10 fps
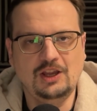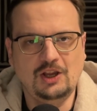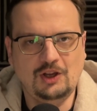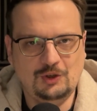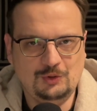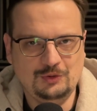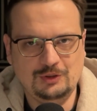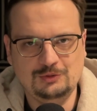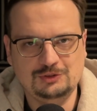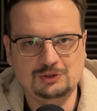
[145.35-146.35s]
All
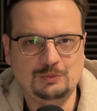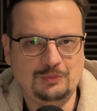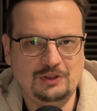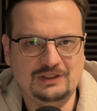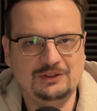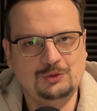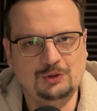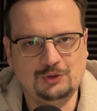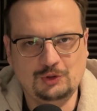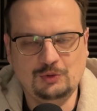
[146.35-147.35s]
nodes you plug into your
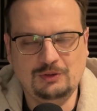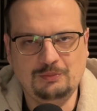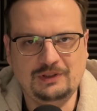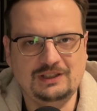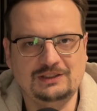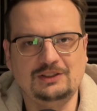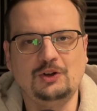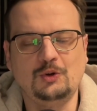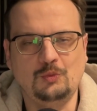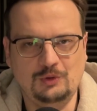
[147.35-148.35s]
Turing Pi
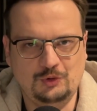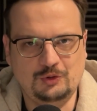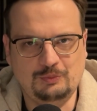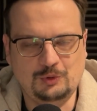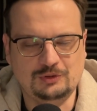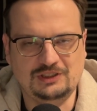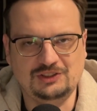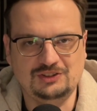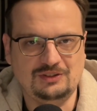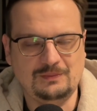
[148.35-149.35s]
will support
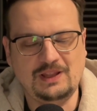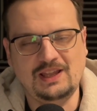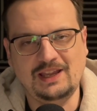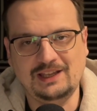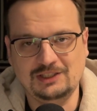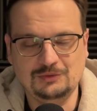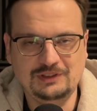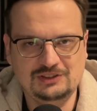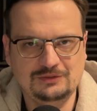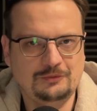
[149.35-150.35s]
this. And the
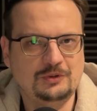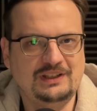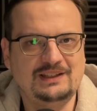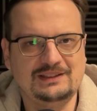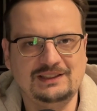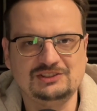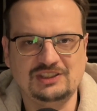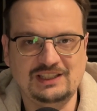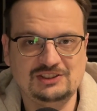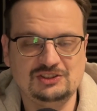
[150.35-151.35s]
reason for that is
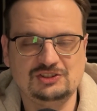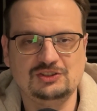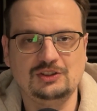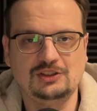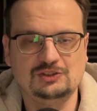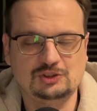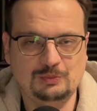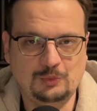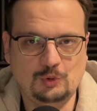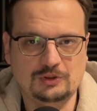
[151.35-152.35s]
it's
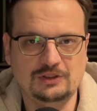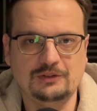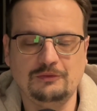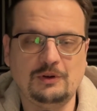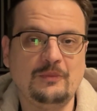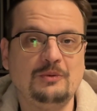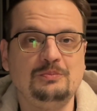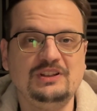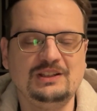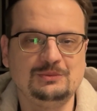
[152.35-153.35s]
supported from the
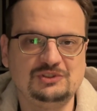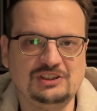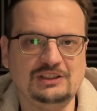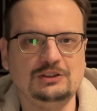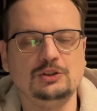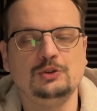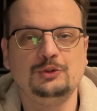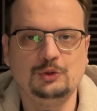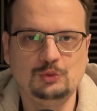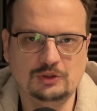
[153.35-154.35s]
BMC
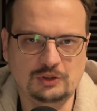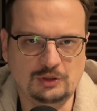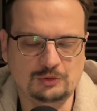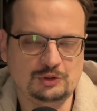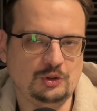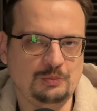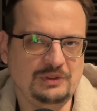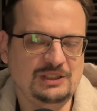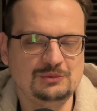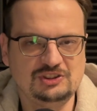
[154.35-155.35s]
to the node. So the
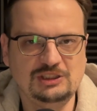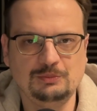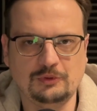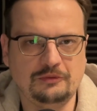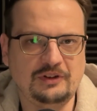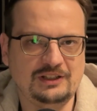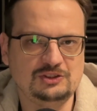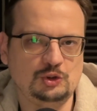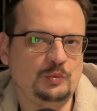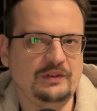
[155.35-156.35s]
BMC provides
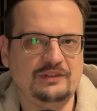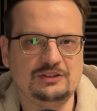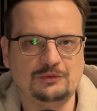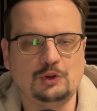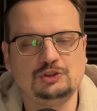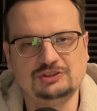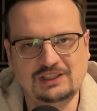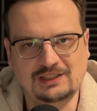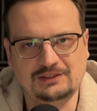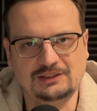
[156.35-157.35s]
you with this
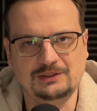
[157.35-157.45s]
functionality.